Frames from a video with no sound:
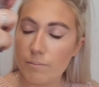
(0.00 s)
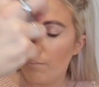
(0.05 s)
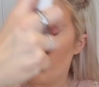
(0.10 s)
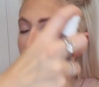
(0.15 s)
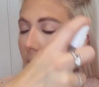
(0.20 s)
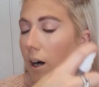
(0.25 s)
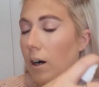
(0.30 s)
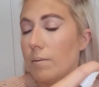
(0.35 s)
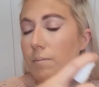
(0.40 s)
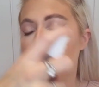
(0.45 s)

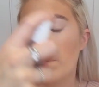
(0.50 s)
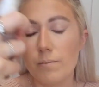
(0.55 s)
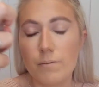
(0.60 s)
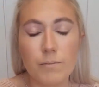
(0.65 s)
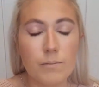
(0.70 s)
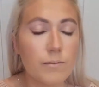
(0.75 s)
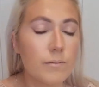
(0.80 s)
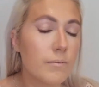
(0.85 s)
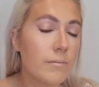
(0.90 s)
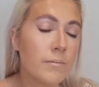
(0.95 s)
But
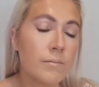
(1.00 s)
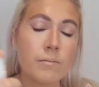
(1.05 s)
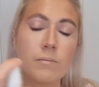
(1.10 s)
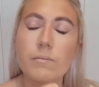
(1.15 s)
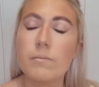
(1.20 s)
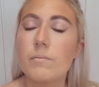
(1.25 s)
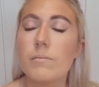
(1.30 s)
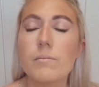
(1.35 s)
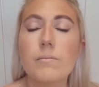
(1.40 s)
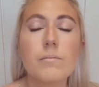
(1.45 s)

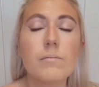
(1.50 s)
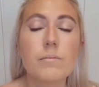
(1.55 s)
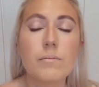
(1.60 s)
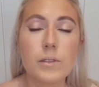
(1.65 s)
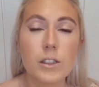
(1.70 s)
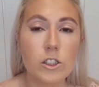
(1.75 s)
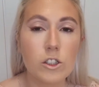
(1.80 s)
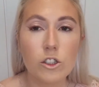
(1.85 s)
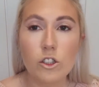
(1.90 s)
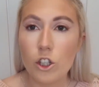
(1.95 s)

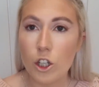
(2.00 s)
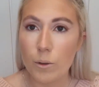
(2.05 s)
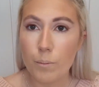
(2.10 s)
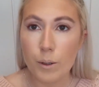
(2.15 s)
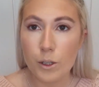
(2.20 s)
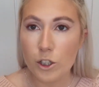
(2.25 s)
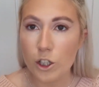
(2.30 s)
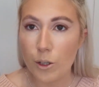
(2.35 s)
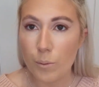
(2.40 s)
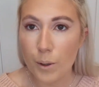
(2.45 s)

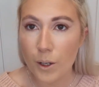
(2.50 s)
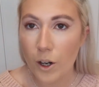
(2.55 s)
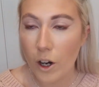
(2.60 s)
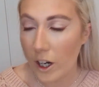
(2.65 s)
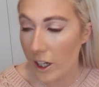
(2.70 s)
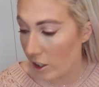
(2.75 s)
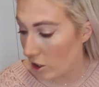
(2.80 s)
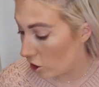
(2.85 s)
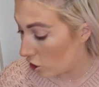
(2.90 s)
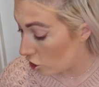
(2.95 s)
super
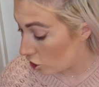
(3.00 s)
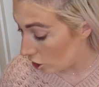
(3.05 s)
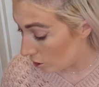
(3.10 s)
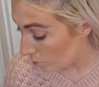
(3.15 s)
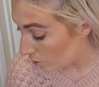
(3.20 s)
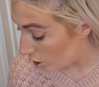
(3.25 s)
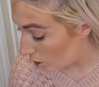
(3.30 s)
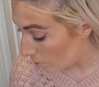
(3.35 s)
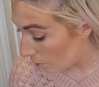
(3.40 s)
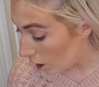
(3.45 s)
nice,
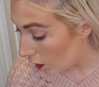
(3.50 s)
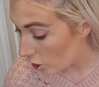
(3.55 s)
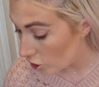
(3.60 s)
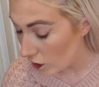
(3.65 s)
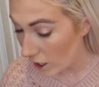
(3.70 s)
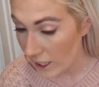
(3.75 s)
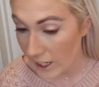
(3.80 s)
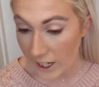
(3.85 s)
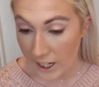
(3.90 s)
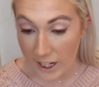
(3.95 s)
super
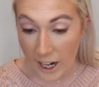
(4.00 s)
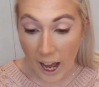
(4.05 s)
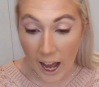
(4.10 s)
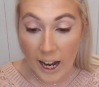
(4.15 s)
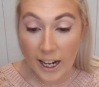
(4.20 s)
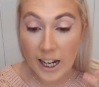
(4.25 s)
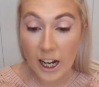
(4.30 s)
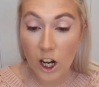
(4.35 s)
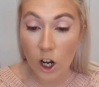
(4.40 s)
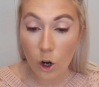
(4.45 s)
hydrating,
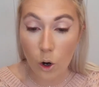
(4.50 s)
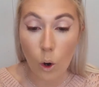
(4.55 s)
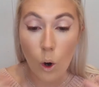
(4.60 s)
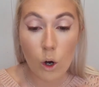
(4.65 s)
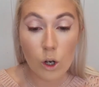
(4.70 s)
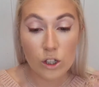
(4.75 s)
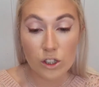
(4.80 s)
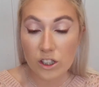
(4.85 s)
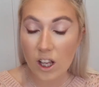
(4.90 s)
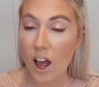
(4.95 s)
and it
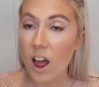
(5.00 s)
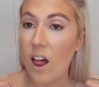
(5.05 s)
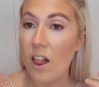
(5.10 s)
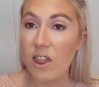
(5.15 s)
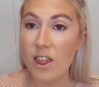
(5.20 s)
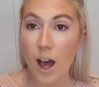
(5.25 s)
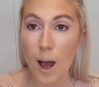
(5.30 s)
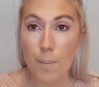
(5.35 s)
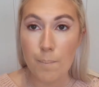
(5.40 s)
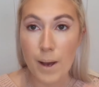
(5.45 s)
locks
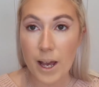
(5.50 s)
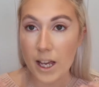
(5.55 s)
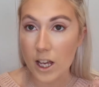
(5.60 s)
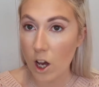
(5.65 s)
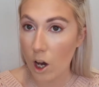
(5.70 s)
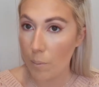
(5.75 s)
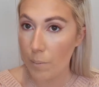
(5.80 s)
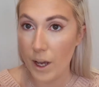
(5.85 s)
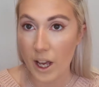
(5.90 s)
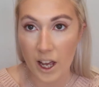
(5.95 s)
that
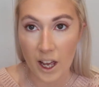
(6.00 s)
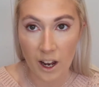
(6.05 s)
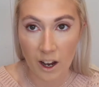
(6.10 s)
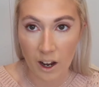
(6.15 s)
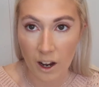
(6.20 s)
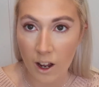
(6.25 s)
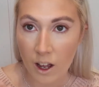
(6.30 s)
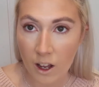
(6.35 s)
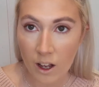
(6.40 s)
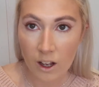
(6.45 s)
makeup
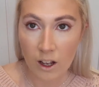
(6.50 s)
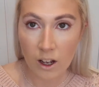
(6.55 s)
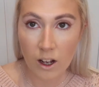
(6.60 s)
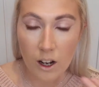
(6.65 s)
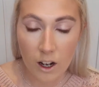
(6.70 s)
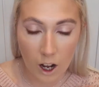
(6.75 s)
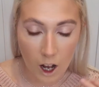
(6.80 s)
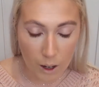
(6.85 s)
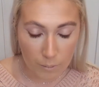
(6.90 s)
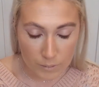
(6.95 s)
in.
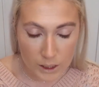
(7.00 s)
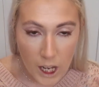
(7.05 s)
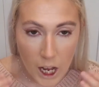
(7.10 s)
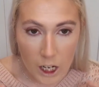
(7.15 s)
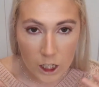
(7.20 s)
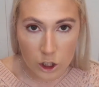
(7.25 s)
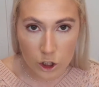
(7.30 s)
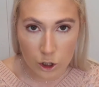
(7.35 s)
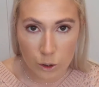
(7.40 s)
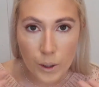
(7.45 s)
I'm
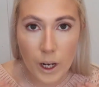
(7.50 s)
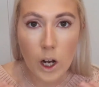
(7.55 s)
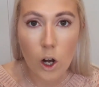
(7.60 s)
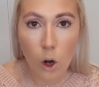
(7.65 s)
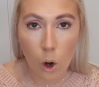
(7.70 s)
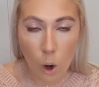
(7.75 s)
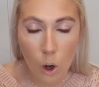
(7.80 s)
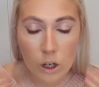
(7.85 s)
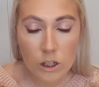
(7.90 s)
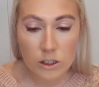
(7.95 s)
telling you, it
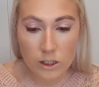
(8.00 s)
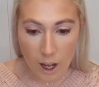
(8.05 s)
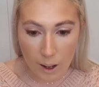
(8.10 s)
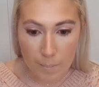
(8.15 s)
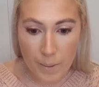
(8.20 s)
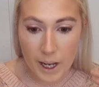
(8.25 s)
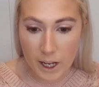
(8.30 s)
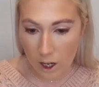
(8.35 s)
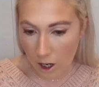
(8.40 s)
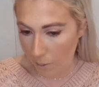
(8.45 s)
locks that
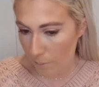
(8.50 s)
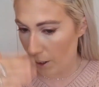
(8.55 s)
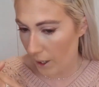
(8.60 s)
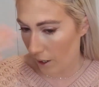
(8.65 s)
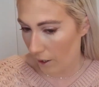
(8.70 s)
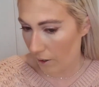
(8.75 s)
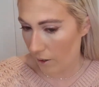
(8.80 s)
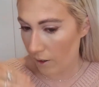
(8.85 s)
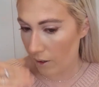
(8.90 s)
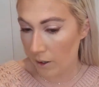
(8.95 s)
makeup
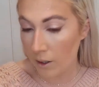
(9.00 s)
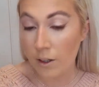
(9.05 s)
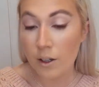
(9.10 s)
in.